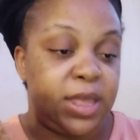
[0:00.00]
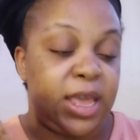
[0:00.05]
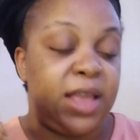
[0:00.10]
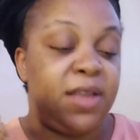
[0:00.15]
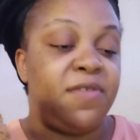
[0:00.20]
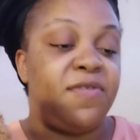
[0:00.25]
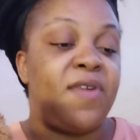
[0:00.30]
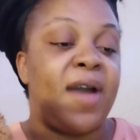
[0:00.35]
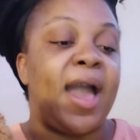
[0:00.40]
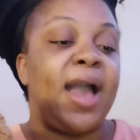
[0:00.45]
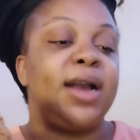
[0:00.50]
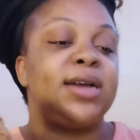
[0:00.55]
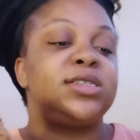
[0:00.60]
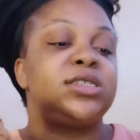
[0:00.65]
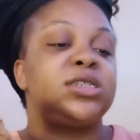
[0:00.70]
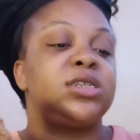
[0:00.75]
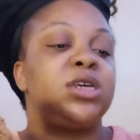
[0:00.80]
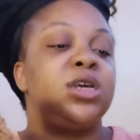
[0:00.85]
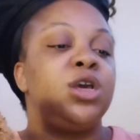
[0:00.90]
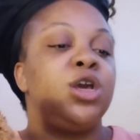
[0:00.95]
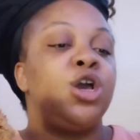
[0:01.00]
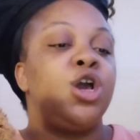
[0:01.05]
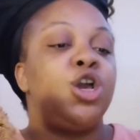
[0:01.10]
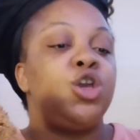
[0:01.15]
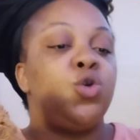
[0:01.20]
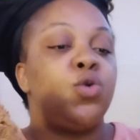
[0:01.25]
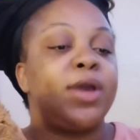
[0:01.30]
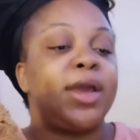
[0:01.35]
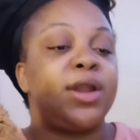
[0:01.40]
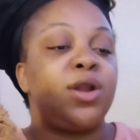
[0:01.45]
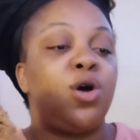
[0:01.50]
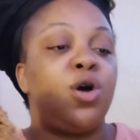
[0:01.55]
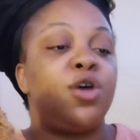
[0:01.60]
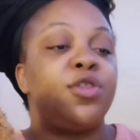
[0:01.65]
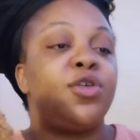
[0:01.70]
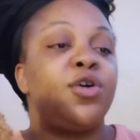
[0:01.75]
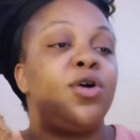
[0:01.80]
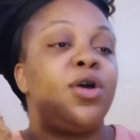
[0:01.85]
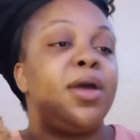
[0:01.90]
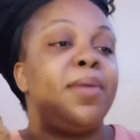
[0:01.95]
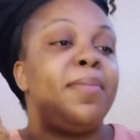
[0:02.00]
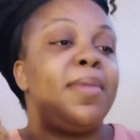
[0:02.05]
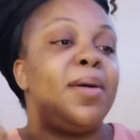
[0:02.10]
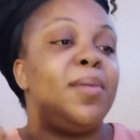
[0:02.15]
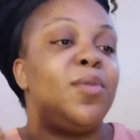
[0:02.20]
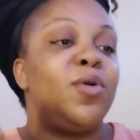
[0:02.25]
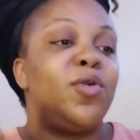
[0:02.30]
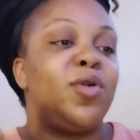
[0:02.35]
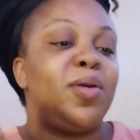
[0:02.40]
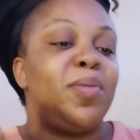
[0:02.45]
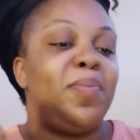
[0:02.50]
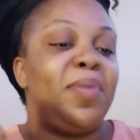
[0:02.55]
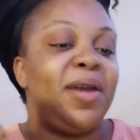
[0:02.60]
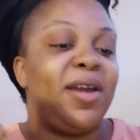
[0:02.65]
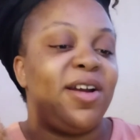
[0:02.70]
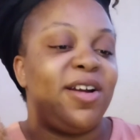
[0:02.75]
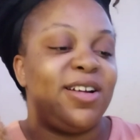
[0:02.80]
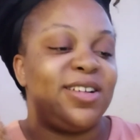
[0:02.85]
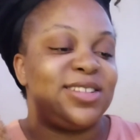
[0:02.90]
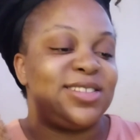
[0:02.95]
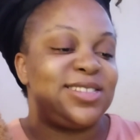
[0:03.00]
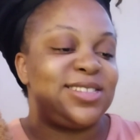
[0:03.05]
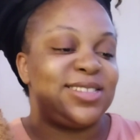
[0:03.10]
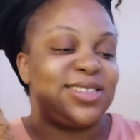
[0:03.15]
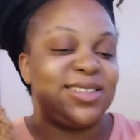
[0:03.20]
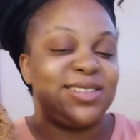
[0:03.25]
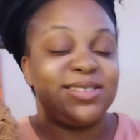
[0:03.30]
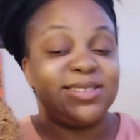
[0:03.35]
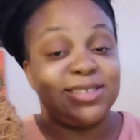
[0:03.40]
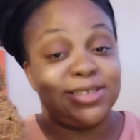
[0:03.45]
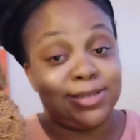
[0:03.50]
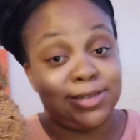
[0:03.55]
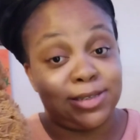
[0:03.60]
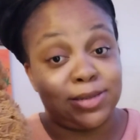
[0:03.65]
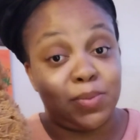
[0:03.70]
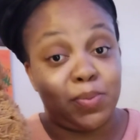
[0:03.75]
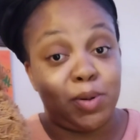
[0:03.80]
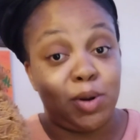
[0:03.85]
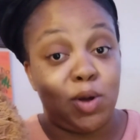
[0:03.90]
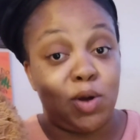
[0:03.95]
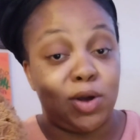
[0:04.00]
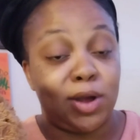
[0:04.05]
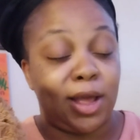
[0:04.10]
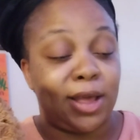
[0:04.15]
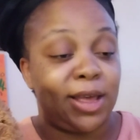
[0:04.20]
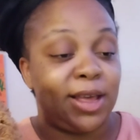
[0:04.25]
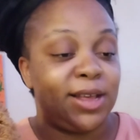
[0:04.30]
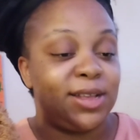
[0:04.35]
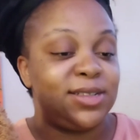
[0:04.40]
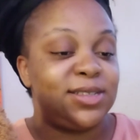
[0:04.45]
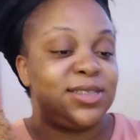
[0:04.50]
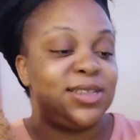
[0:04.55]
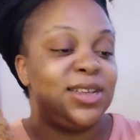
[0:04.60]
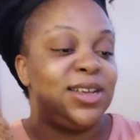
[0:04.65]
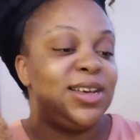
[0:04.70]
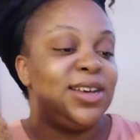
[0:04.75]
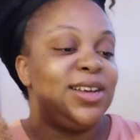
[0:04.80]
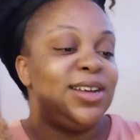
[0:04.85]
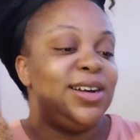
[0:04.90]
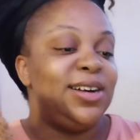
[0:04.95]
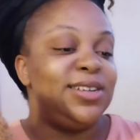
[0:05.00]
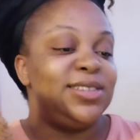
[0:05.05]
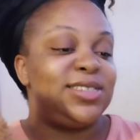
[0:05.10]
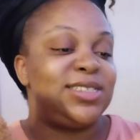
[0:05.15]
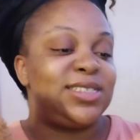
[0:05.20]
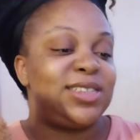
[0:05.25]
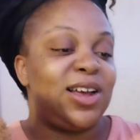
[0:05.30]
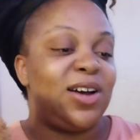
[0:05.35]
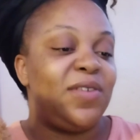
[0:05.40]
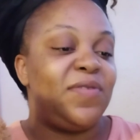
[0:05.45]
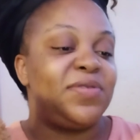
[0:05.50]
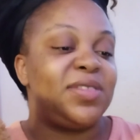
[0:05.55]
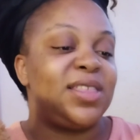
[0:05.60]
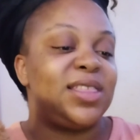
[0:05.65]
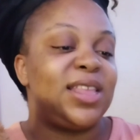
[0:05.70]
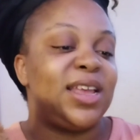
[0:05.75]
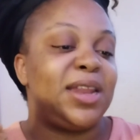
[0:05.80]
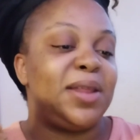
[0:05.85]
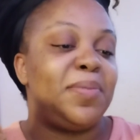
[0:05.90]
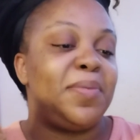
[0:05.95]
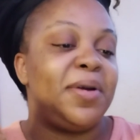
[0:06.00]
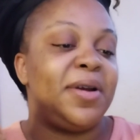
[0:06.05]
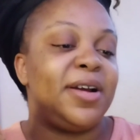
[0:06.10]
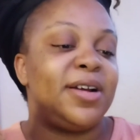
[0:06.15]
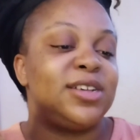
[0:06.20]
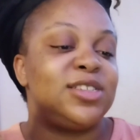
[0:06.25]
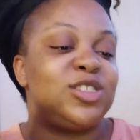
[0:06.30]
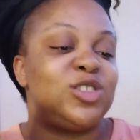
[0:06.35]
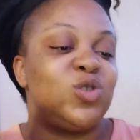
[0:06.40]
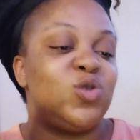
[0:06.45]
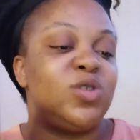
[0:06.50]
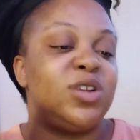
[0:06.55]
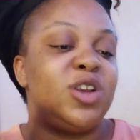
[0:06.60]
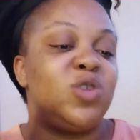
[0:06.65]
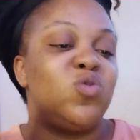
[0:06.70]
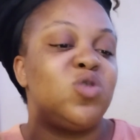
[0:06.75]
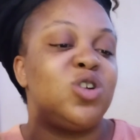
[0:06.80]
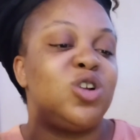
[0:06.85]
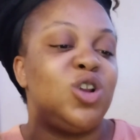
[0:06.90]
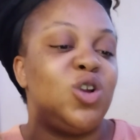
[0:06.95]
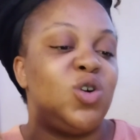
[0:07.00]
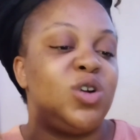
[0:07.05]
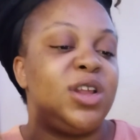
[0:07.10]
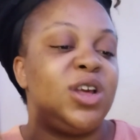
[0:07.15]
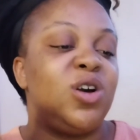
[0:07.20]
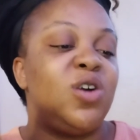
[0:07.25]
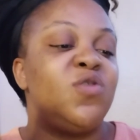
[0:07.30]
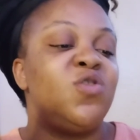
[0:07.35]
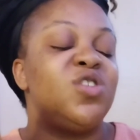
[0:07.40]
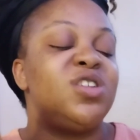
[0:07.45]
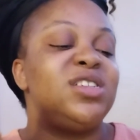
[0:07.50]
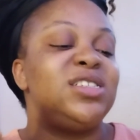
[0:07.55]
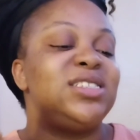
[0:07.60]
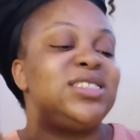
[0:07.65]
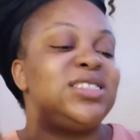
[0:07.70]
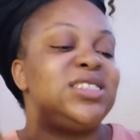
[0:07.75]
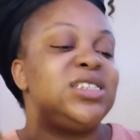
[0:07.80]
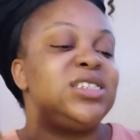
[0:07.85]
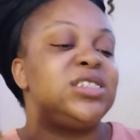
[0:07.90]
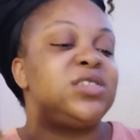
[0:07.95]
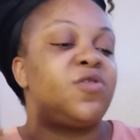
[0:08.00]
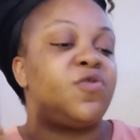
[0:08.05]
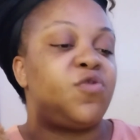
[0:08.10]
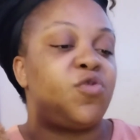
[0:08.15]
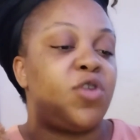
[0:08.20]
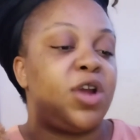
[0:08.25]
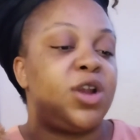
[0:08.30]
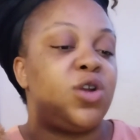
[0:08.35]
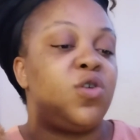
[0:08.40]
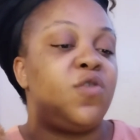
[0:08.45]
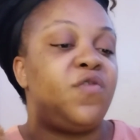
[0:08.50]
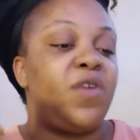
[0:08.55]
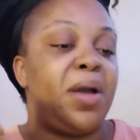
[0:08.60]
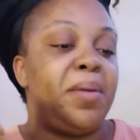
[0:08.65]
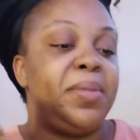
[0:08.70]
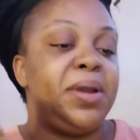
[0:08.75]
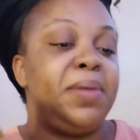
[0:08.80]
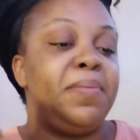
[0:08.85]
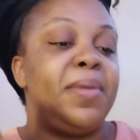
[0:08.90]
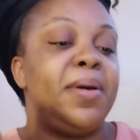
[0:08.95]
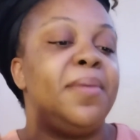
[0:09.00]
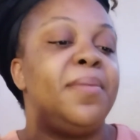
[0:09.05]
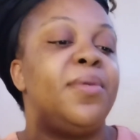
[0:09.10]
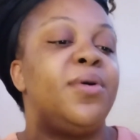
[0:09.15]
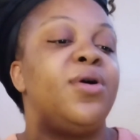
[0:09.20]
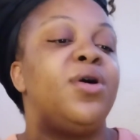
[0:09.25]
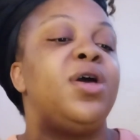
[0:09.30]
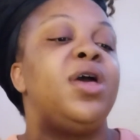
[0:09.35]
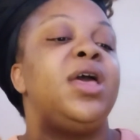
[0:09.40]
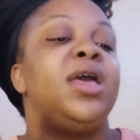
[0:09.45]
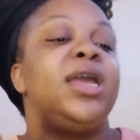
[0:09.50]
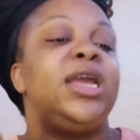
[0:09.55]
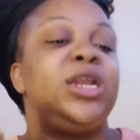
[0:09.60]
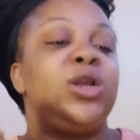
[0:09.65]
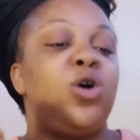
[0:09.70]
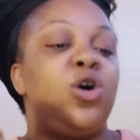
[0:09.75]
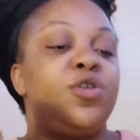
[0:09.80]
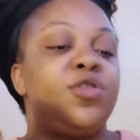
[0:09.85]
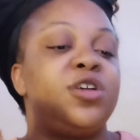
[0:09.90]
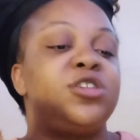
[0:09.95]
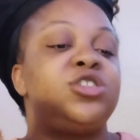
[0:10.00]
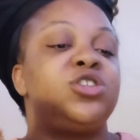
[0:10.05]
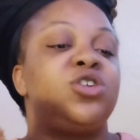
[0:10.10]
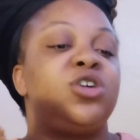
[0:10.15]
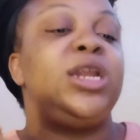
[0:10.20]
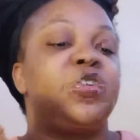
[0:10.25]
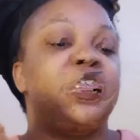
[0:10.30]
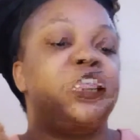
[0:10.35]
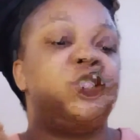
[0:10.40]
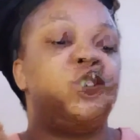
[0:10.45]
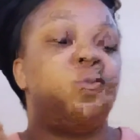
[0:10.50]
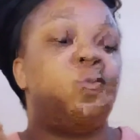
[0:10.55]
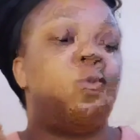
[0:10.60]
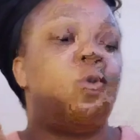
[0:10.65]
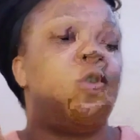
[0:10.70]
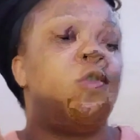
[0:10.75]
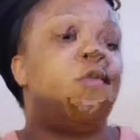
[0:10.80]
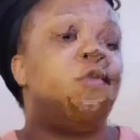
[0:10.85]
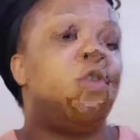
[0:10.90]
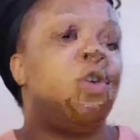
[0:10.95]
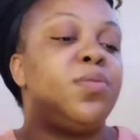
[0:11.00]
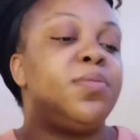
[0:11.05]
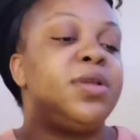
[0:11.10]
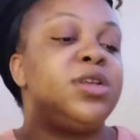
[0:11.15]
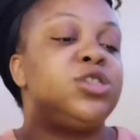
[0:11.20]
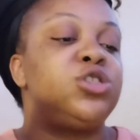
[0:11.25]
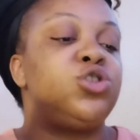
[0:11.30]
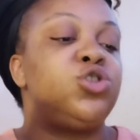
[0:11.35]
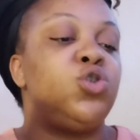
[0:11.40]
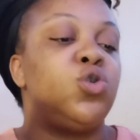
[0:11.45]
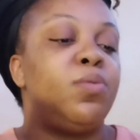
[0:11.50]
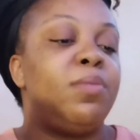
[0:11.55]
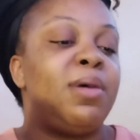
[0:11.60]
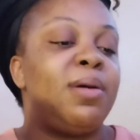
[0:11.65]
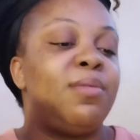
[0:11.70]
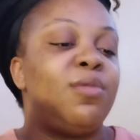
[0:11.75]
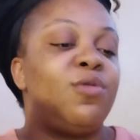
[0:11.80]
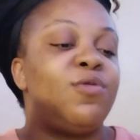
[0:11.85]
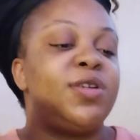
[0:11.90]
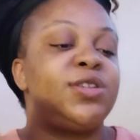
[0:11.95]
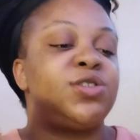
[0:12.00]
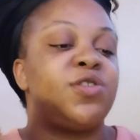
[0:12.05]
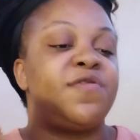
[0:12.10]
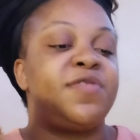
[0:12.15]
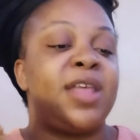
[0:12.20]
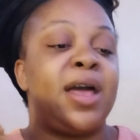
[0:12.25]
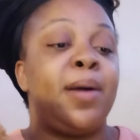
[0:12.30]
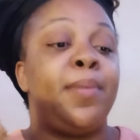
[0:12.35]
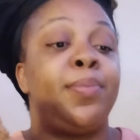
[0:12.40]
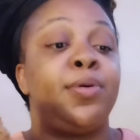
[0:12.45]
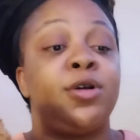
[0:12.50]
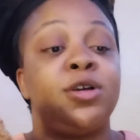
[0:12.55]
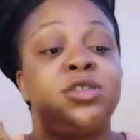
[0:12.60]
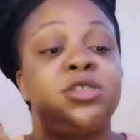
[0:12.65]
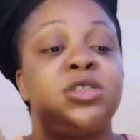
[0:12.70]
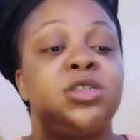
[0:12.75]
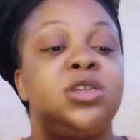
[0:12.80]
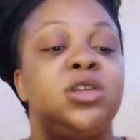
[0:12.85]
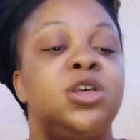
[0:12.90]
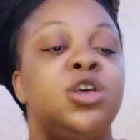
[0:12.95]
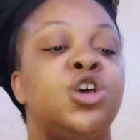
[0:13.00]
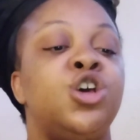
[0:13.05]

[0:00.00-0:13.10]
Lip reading: In fact, you can order a memory bears, this is a plug, I guess, a stuffed teddy bear sewn in with clothing of your deceased friend or family member in order to connect you more firmly to your memories of that person.